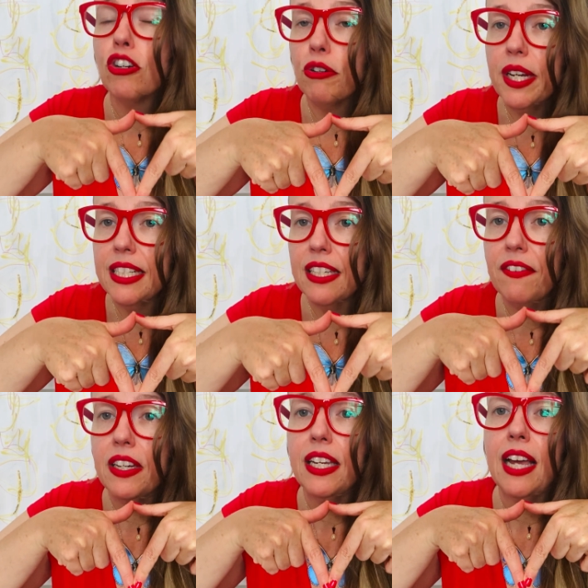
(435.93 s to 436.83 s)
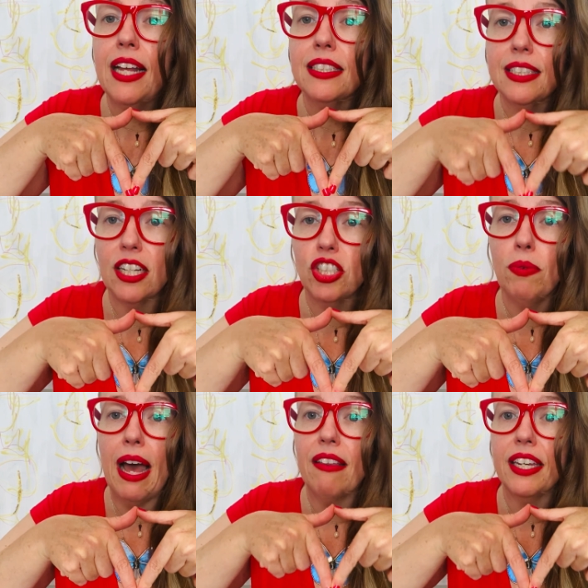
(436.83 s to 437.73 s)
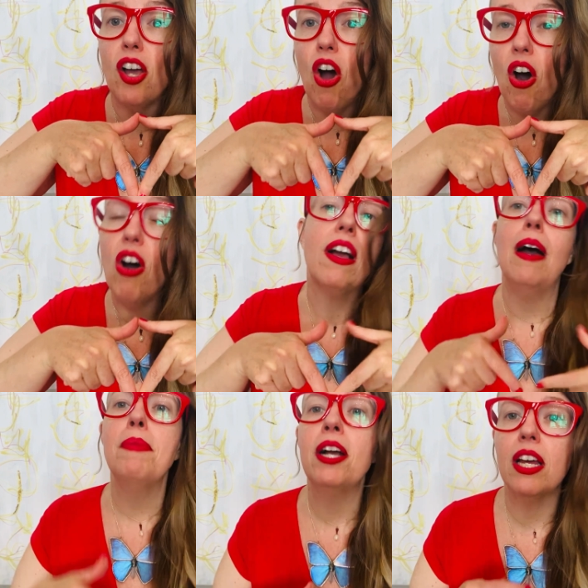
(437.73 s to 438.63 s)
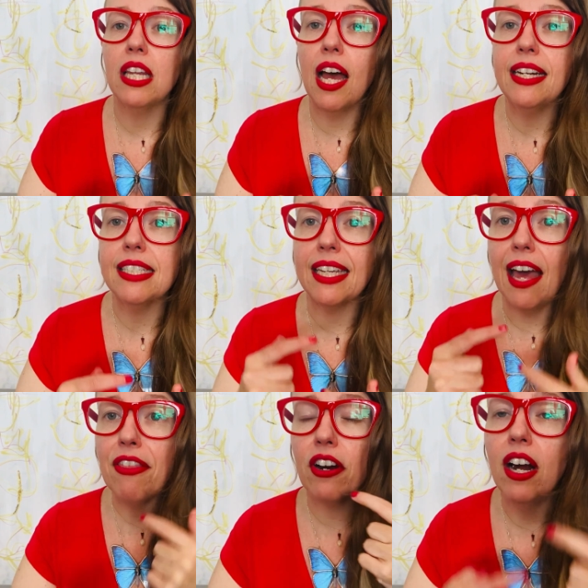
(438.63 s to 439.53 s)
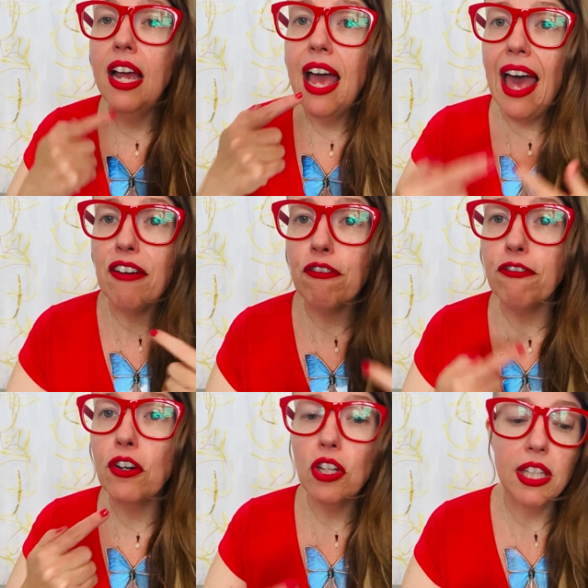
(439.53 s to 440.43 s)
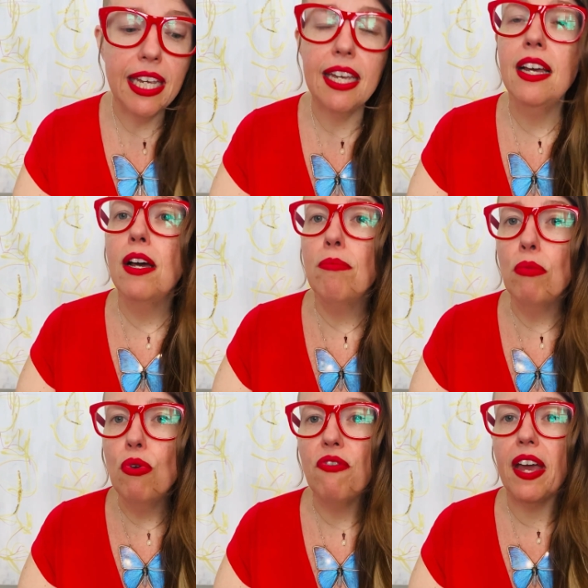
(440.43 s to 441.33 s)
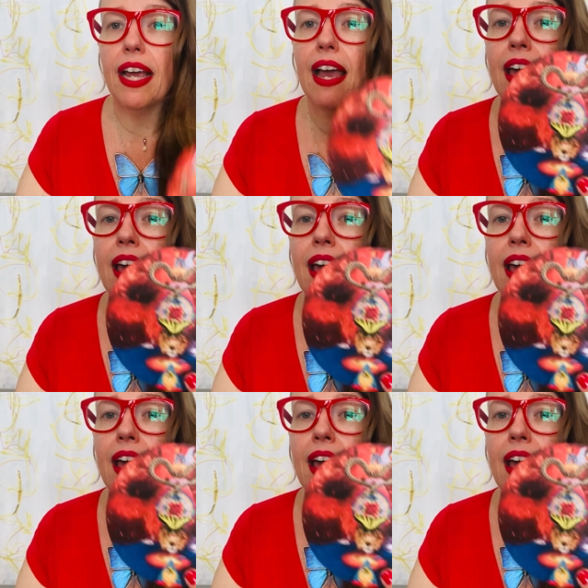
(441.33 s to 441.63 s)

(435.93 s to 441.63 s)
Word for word: creativity, and sexuality all coming online together and fully moving.